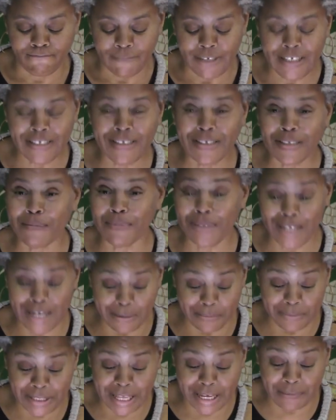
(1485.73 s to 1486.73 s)
And
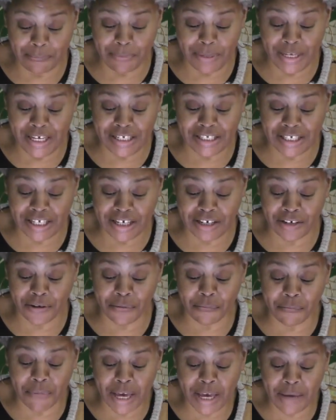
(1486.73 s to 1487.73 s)
sometimes, like being
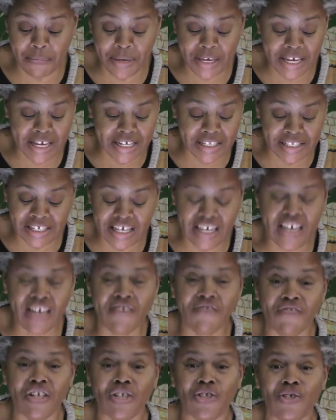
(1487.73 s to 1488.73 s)
tickled, maybe it's
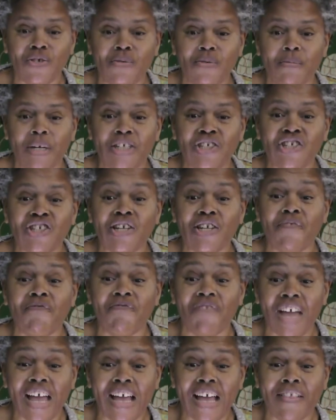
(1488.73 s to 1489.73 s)
even too much to
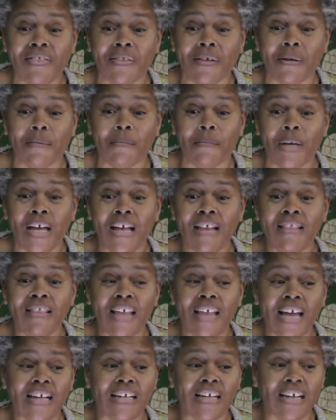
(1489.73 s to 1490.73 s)
fathom
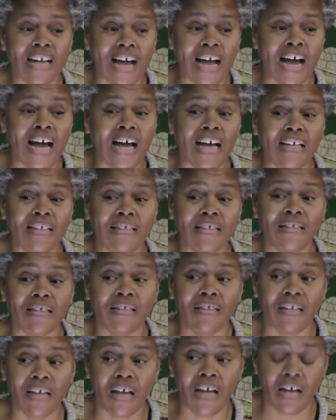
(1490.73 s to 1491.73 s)
that God
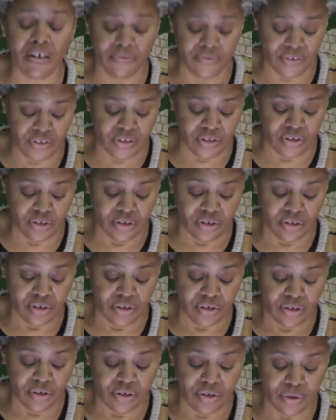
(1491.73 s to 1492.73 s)
loves
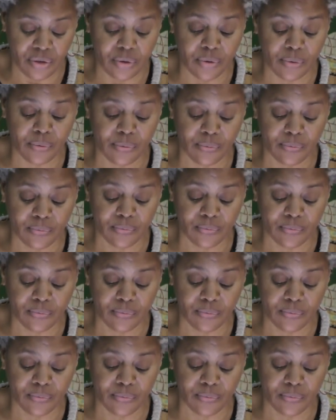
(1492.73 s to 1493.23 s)
you.